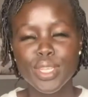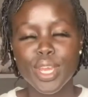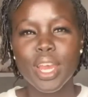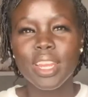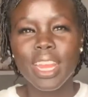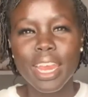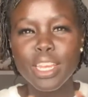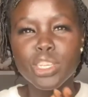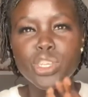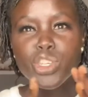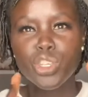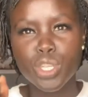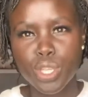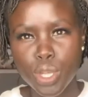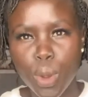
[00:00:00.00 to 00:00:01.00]
like
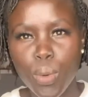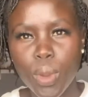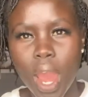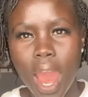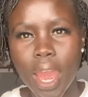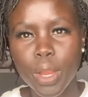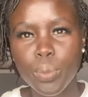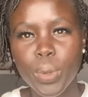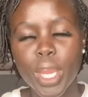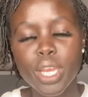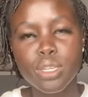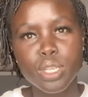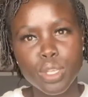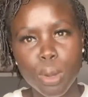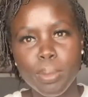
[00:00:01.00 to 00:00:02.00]
just so kind. We
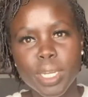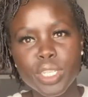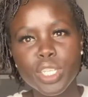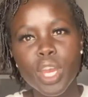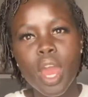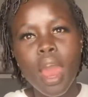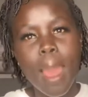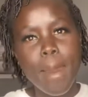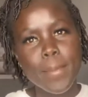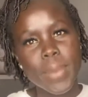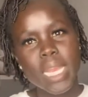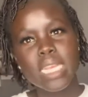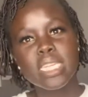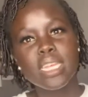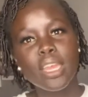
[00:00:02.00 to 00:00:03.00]
get so much
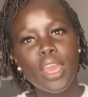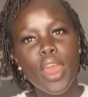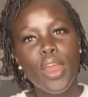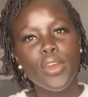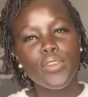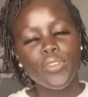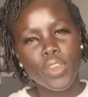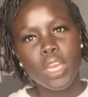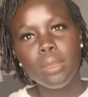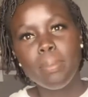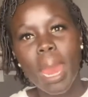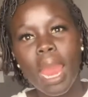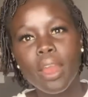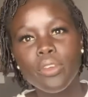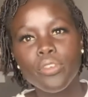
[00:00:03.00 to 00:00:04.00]
amazing
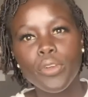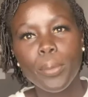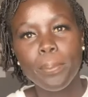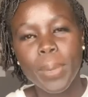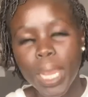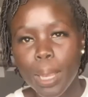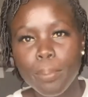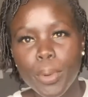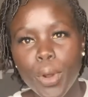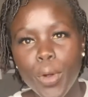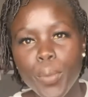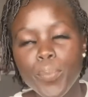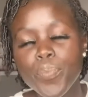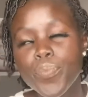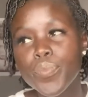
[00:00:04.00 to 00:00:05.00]
feedback from
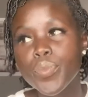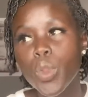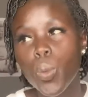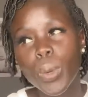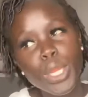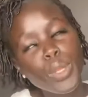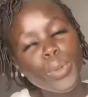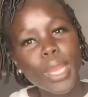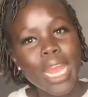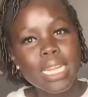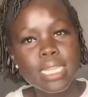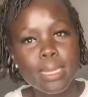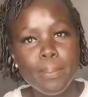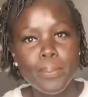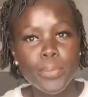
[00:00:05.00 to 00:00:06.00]
people. We do
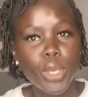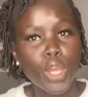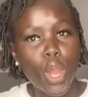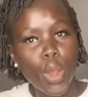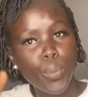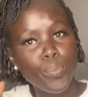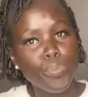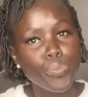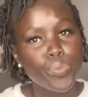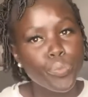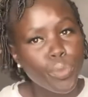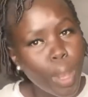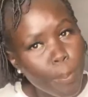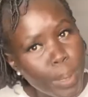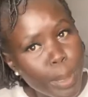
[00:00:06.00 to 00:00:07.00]
get some, you know,
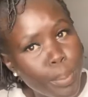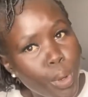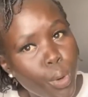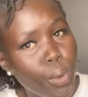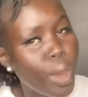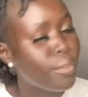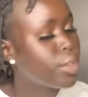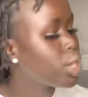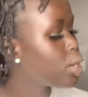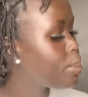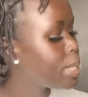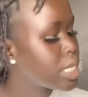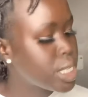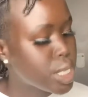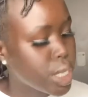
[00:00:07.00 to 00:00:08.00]
people who have a little
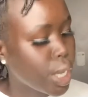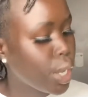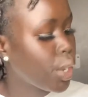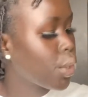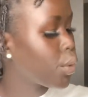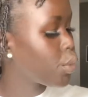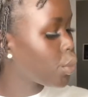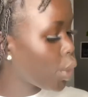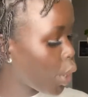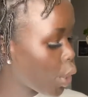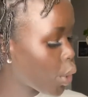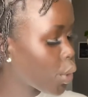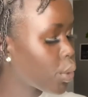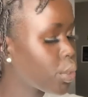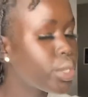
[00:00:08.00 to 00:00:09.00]
bit to say here and
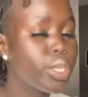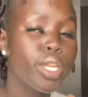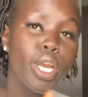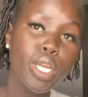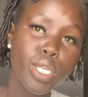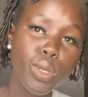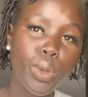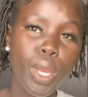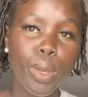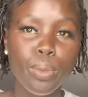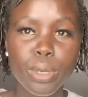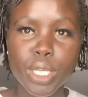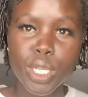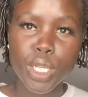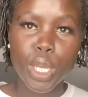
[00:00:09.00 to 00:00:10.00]
there, and that's okay,
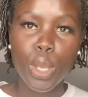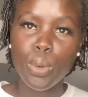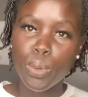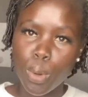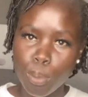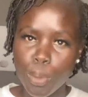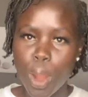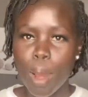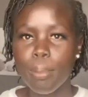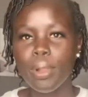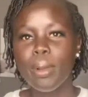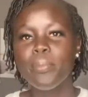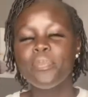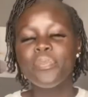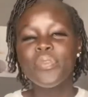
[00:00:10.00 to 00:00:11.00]
we see you, no problem.